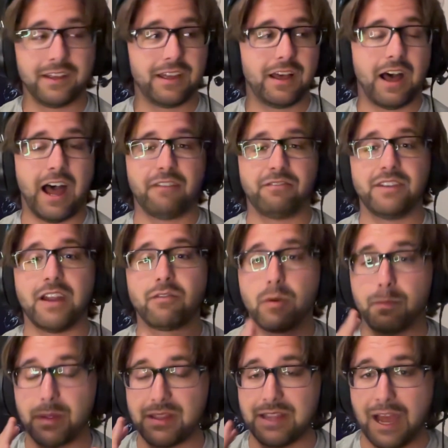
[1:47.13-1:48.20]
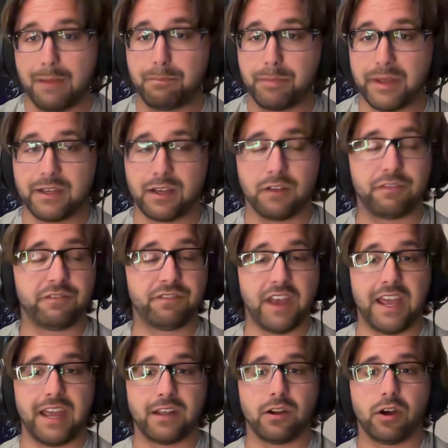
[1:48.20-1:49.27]
I've never been that big a
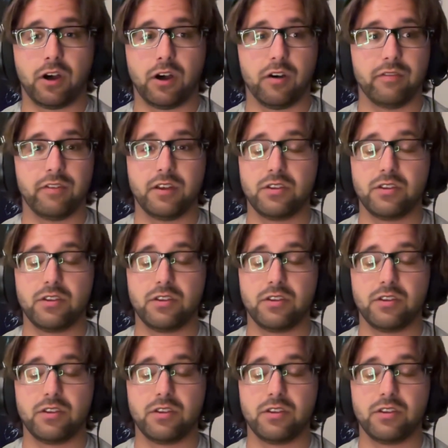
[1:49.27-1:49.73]
fan of